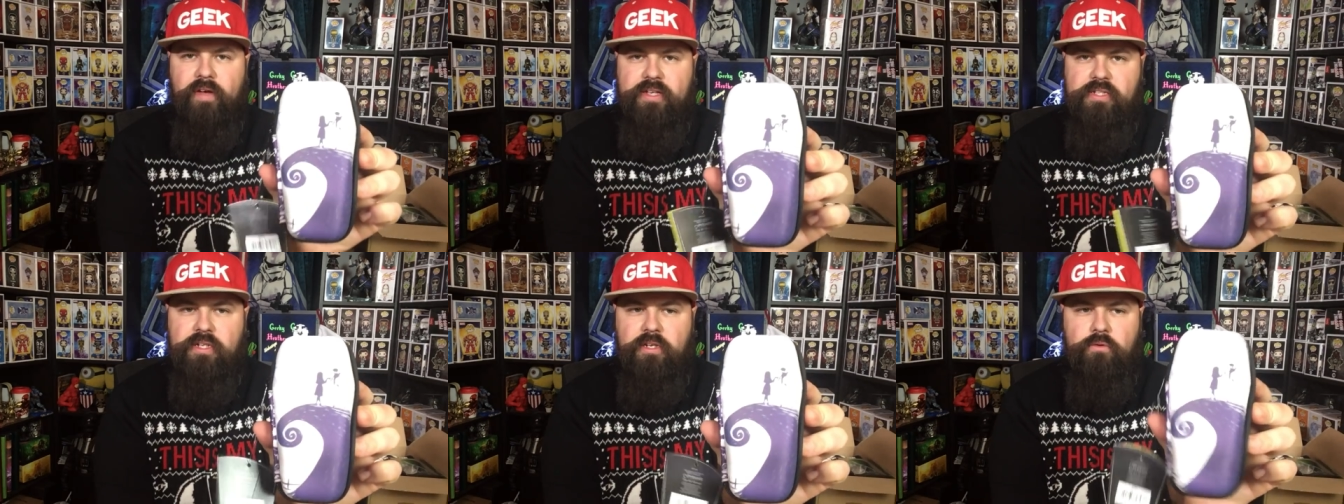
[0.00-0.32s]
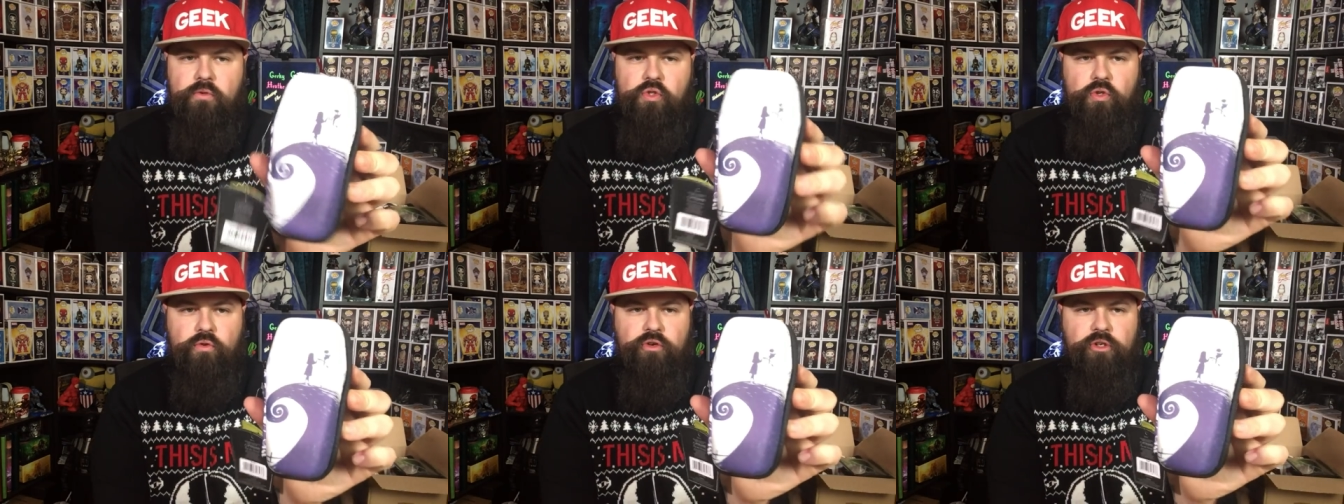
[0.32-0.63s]
as a
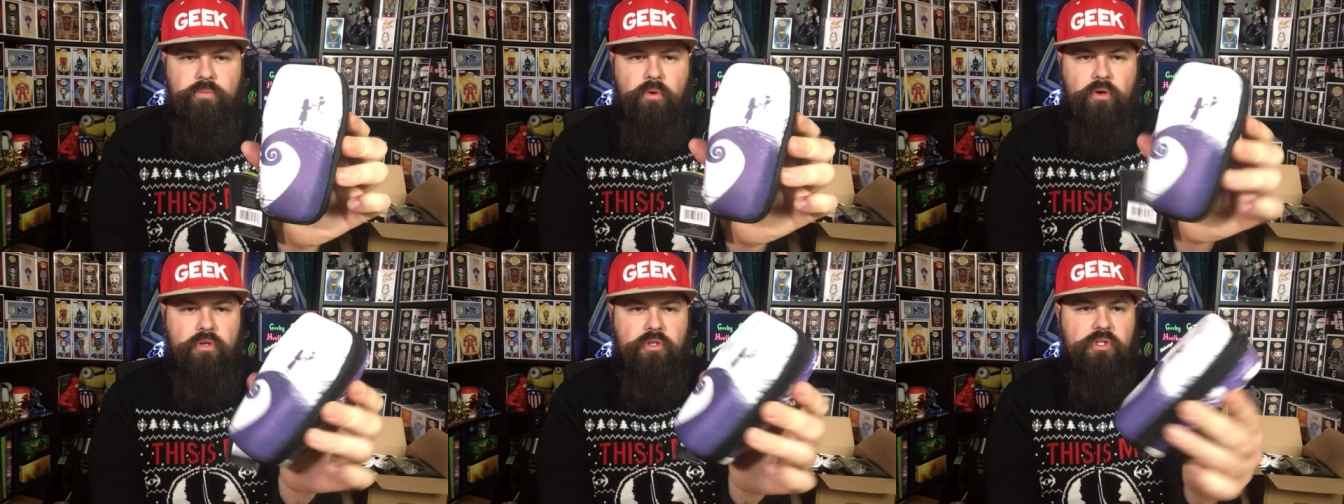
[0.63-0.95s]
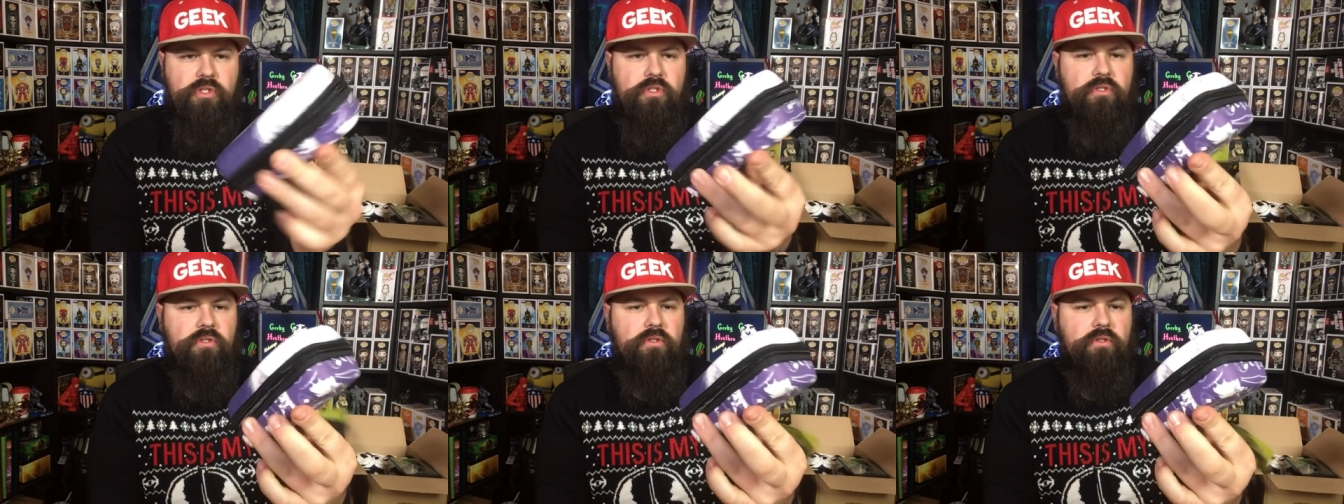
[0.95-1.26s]
little storage
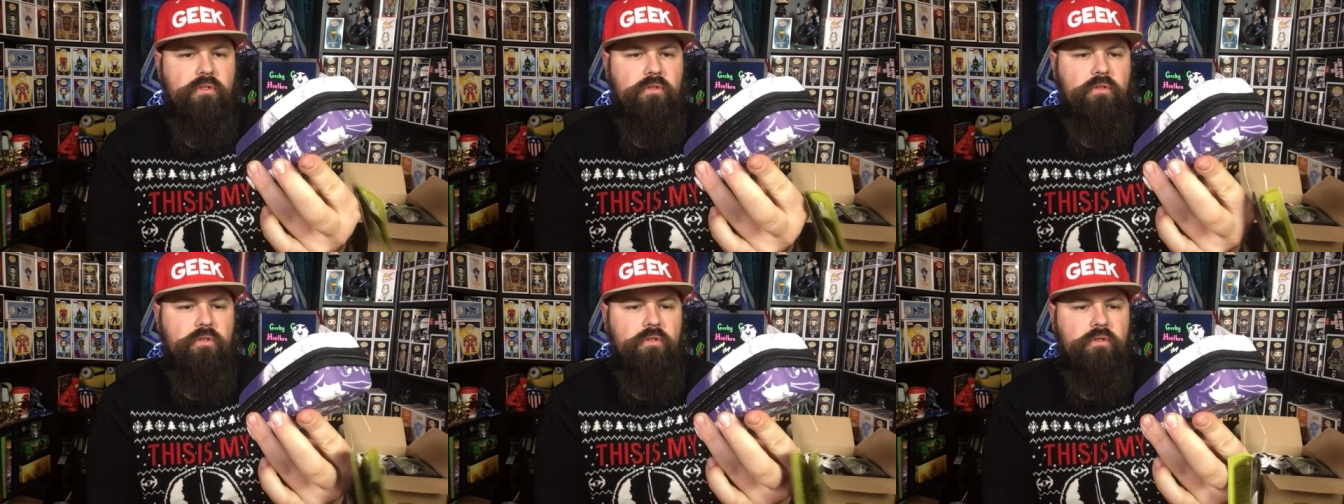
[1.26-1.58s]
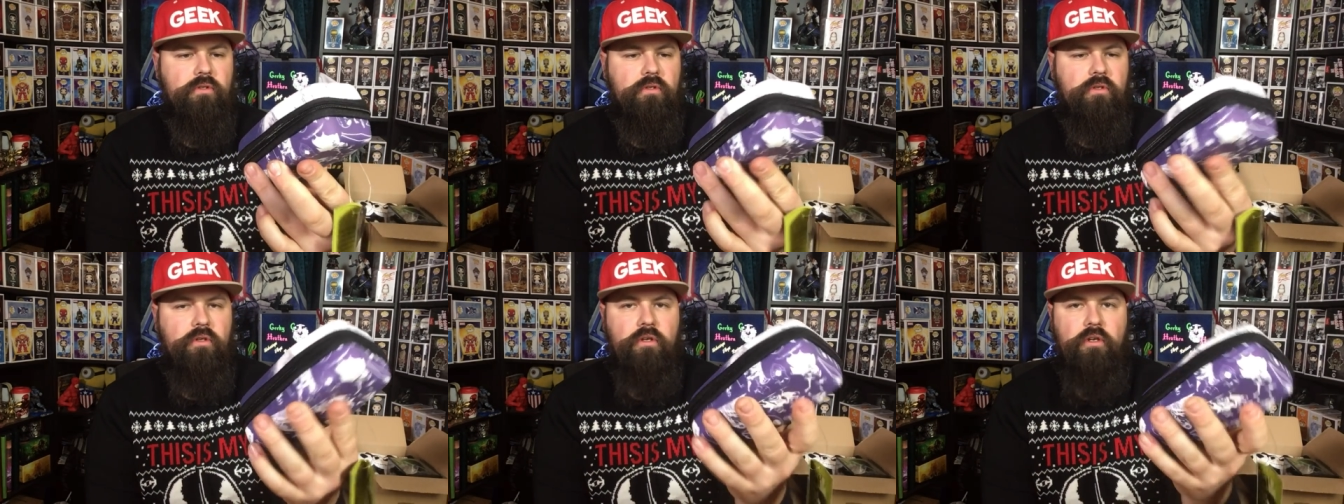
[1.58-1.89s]
box
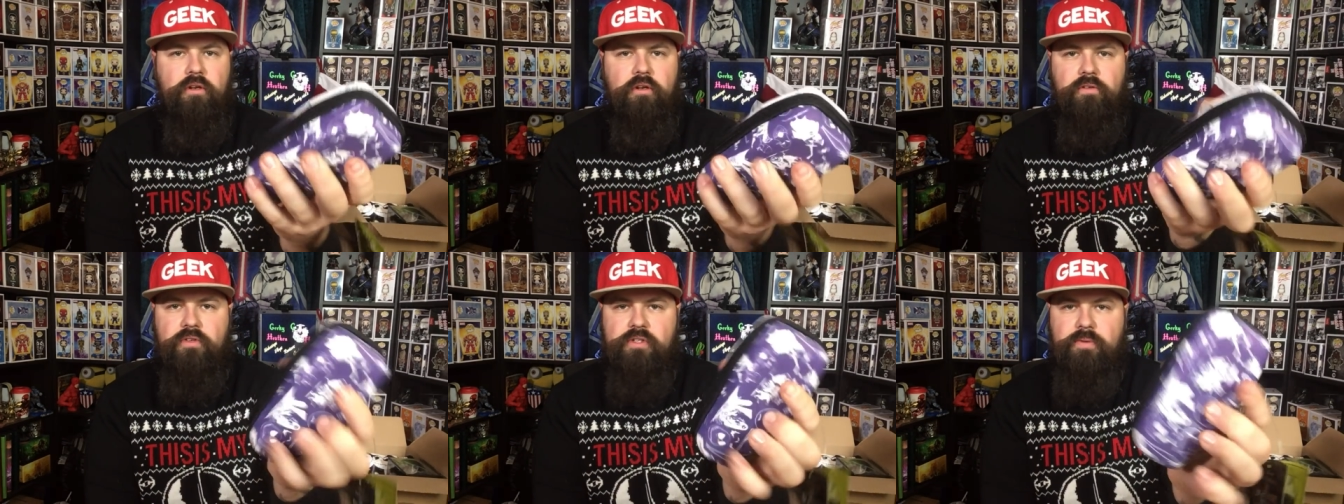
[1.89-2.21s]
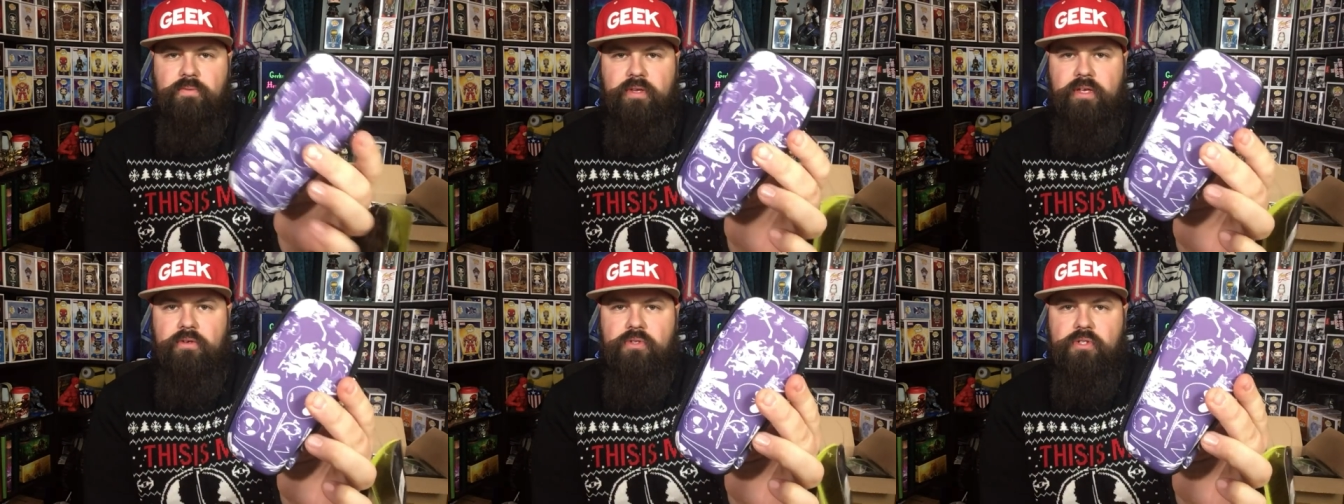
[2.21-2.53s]
for
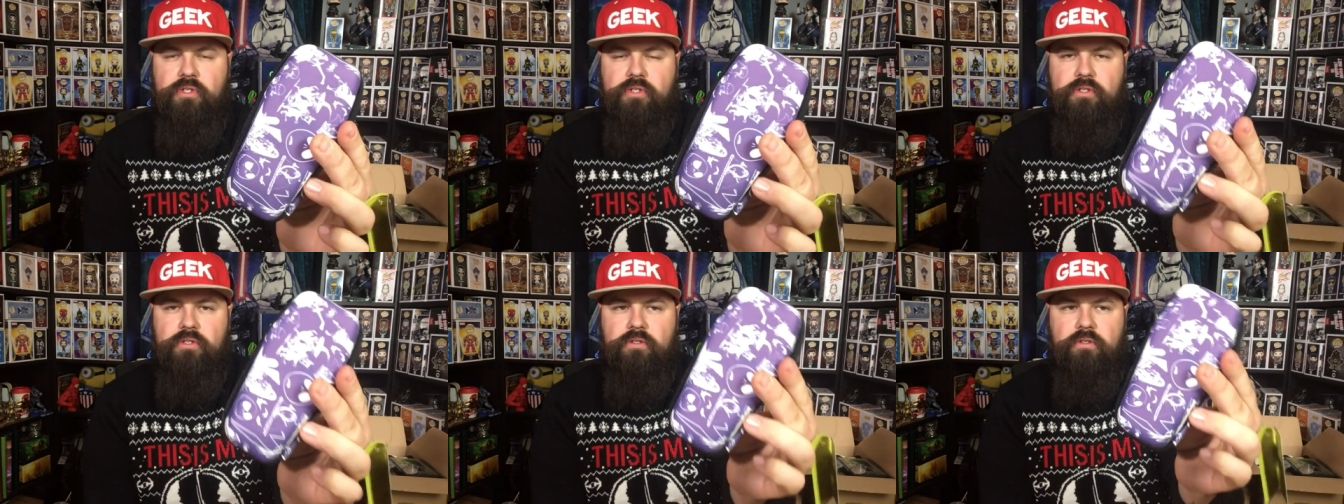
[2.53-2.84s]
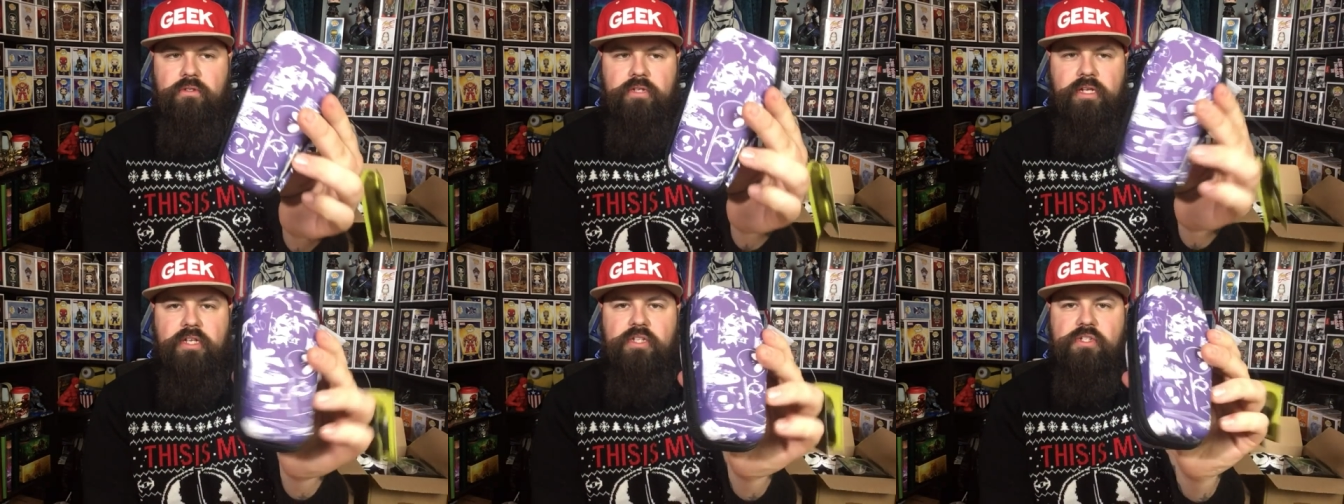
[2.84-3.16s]
something else.
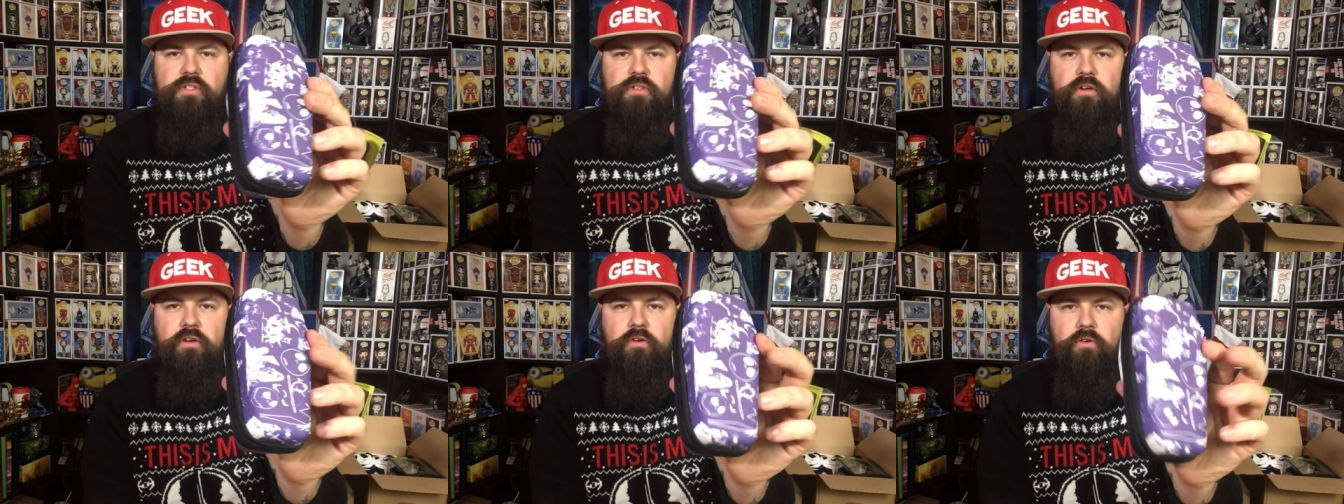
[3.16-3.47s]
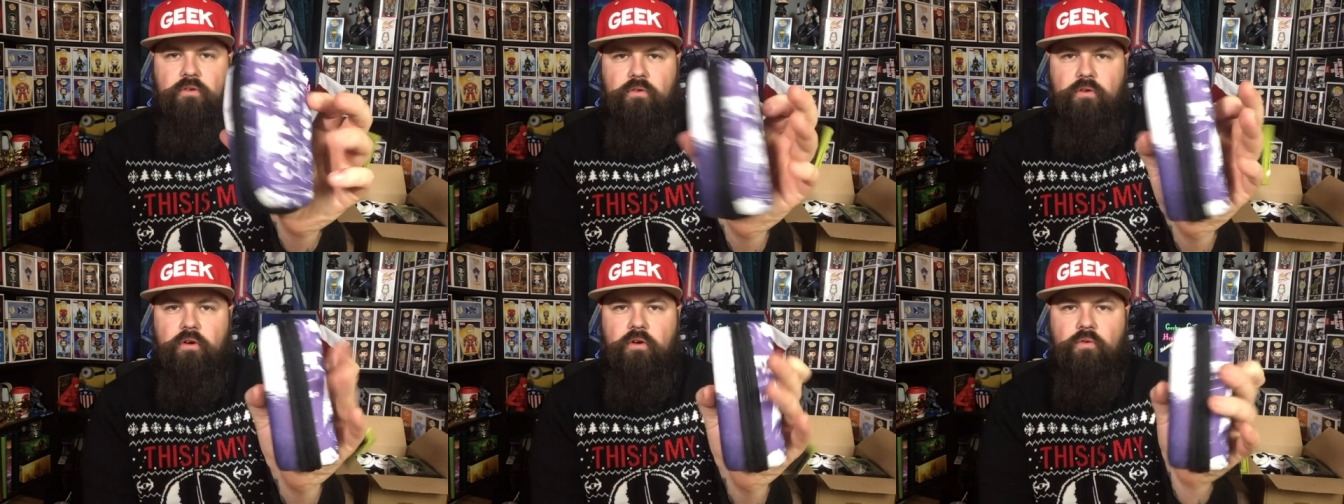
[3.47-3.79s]
That's
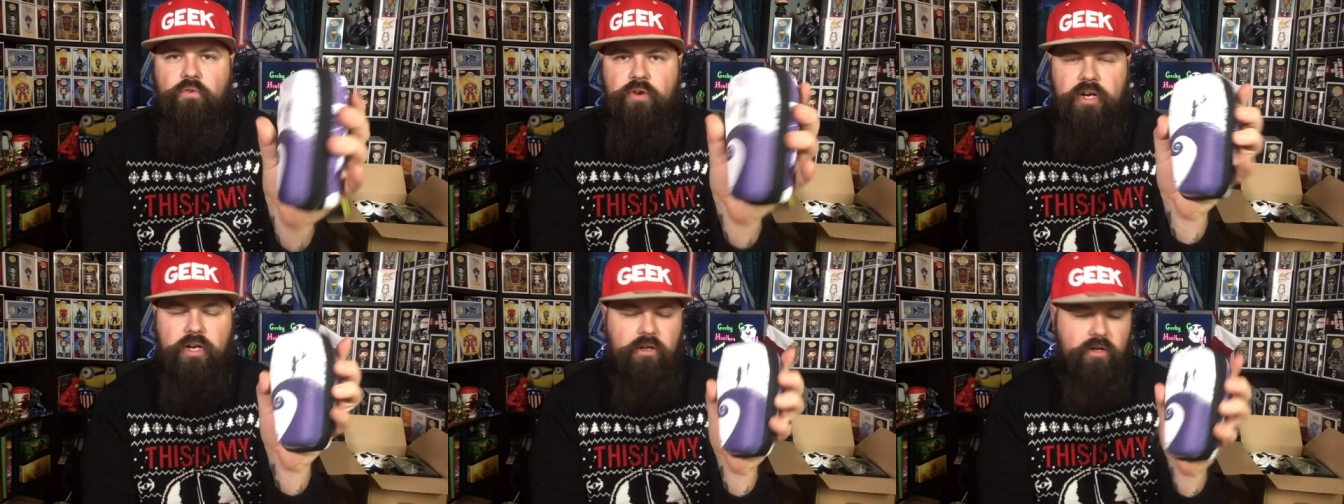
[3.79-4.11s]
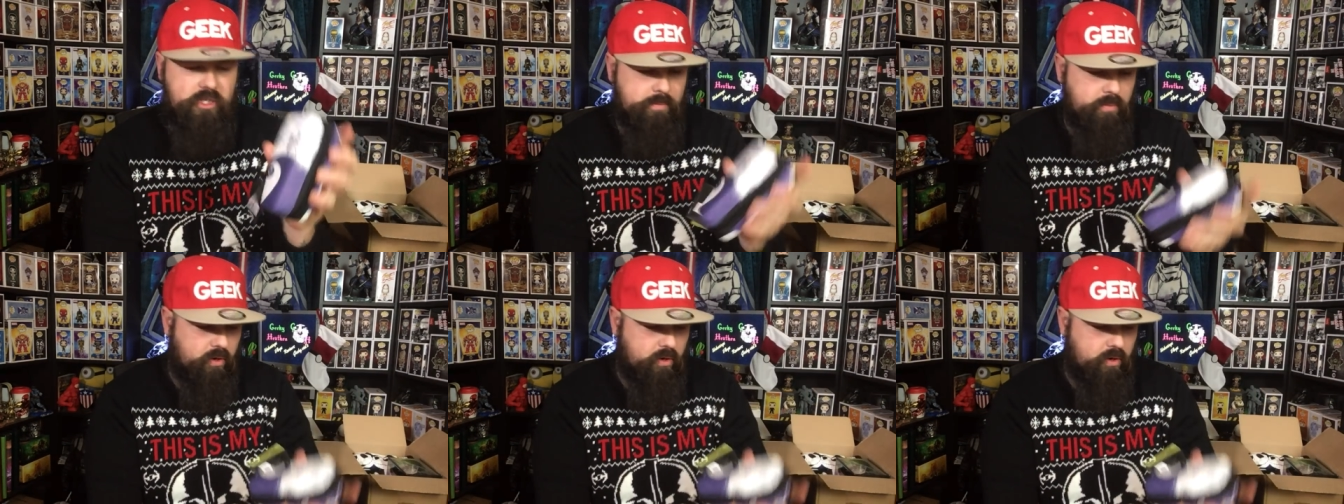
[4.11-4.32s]
a really nice